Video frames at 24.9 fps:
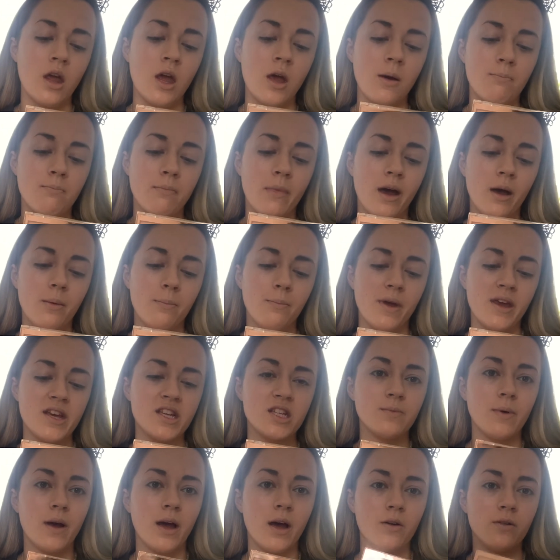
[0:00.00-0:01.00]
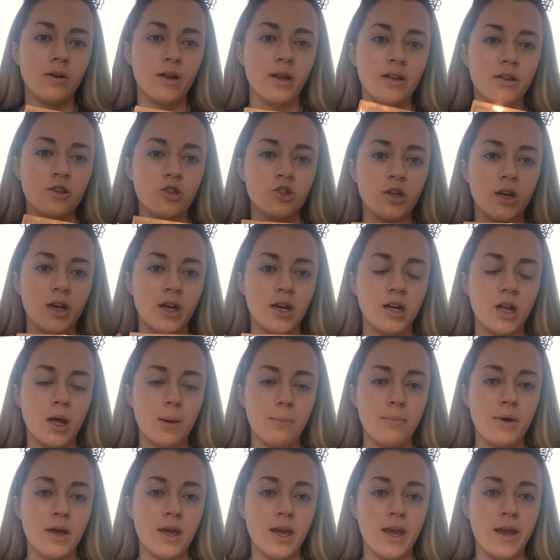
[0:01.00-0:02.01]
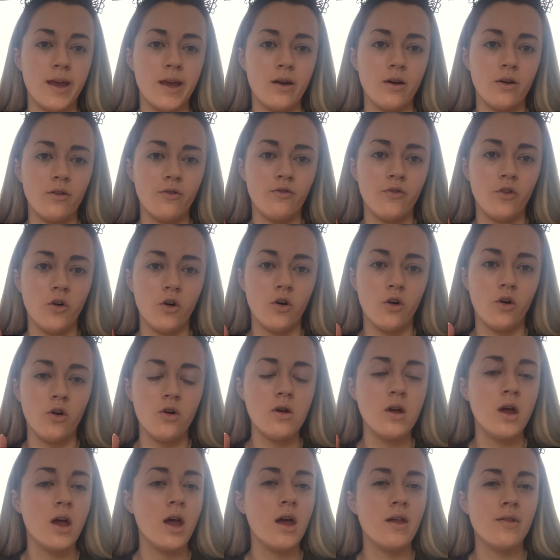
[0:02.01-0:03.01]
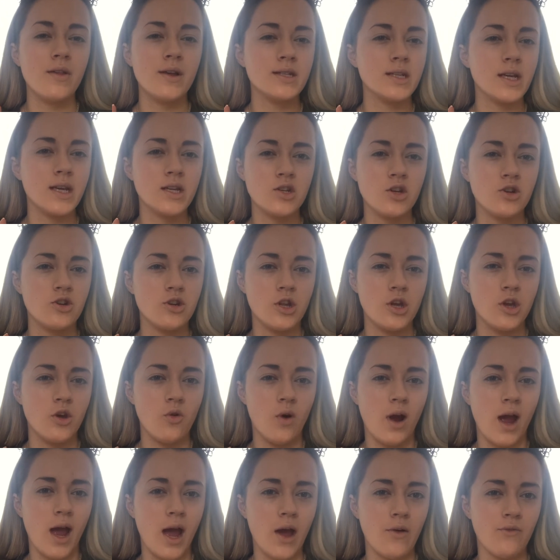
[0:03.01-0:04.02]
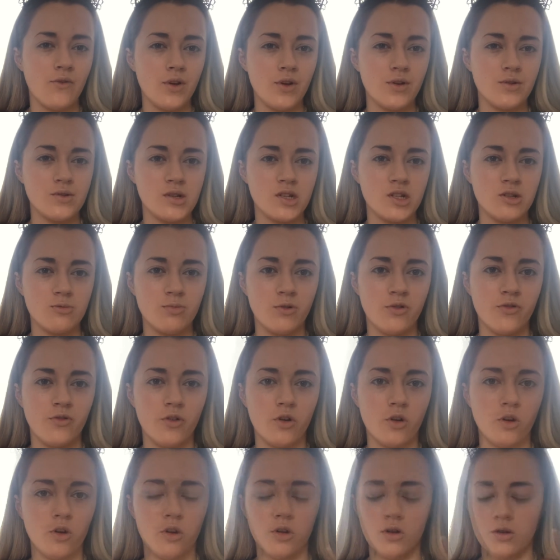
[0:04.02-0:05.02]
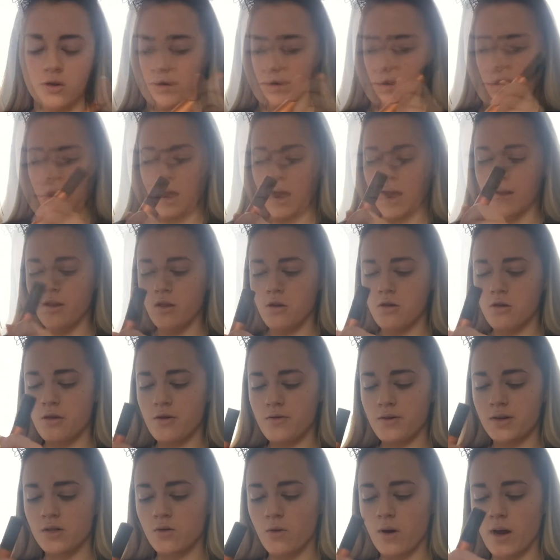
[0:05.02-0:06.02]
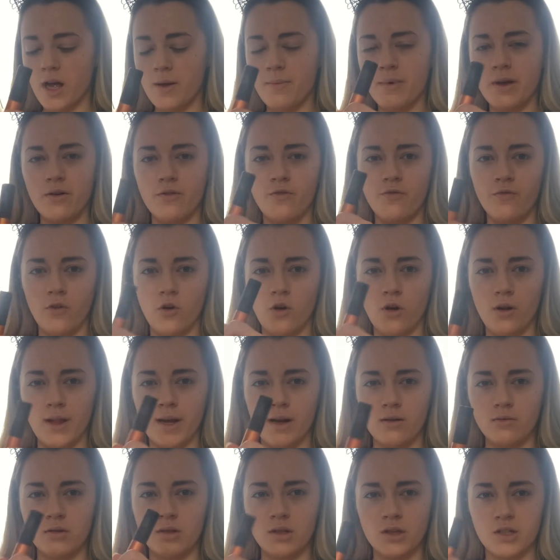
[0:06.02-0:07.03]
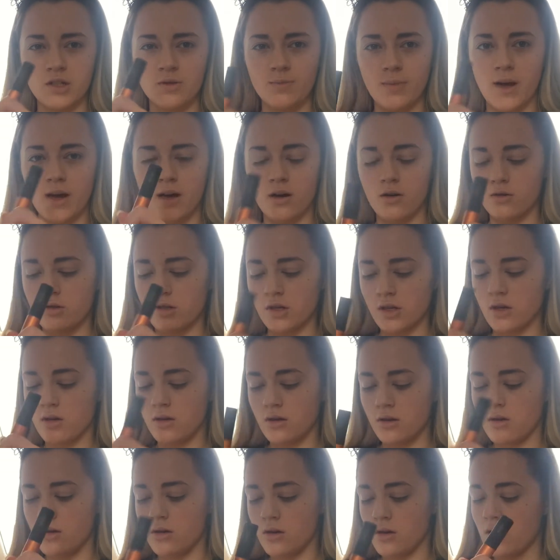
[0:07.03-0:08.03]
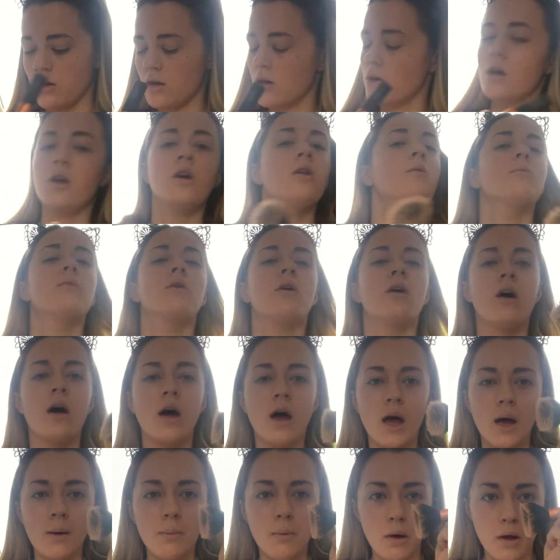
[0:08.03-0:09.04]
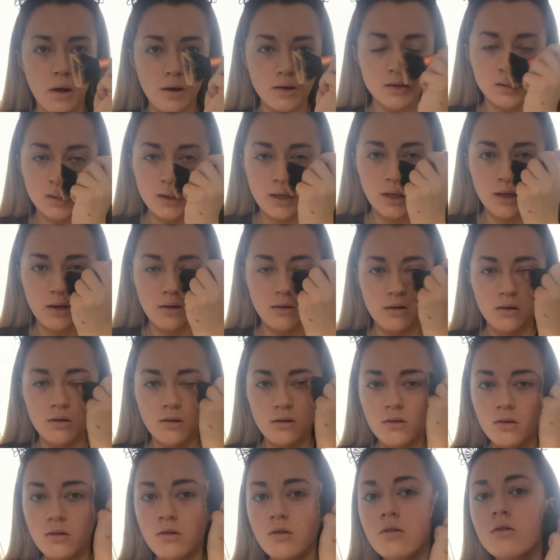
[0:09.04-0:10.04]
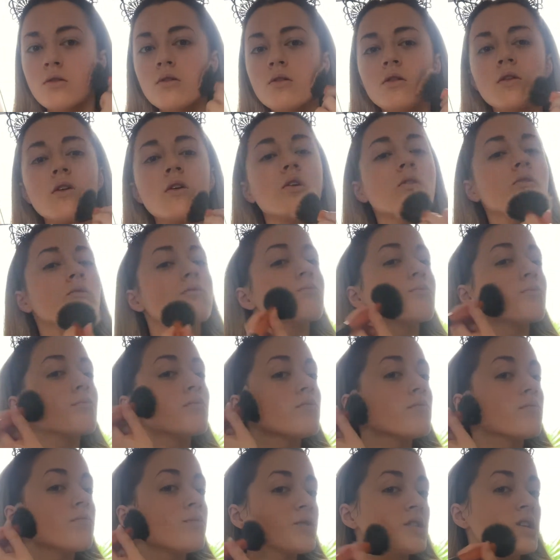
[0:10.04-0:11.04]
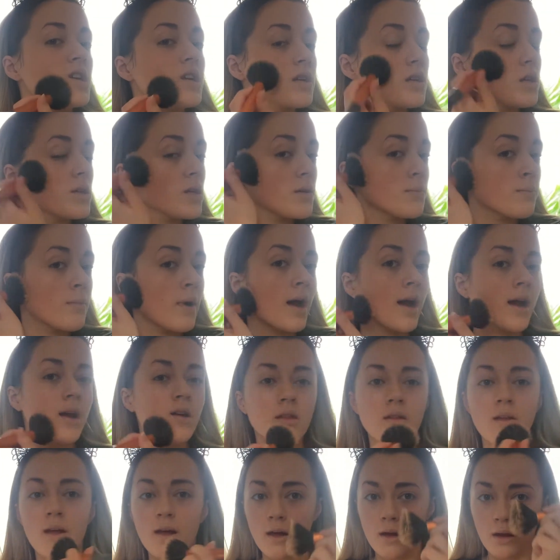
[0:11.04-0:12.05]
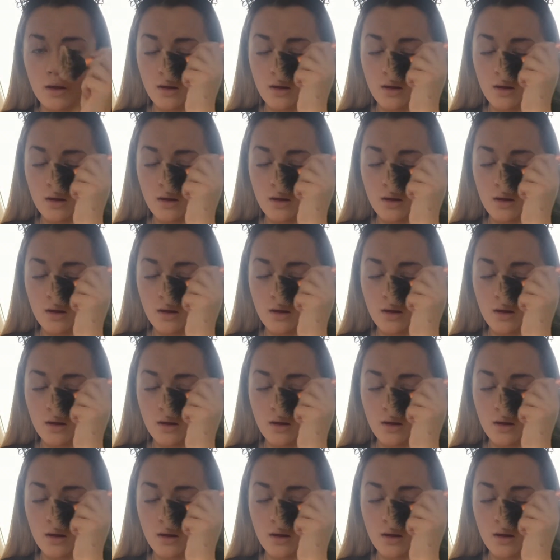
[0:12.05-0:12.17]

matte base powder in the shade P4. This isn't new, I have used this before. I know there is quite a bit of fallout to this powder, but I personally don't particularly mind that.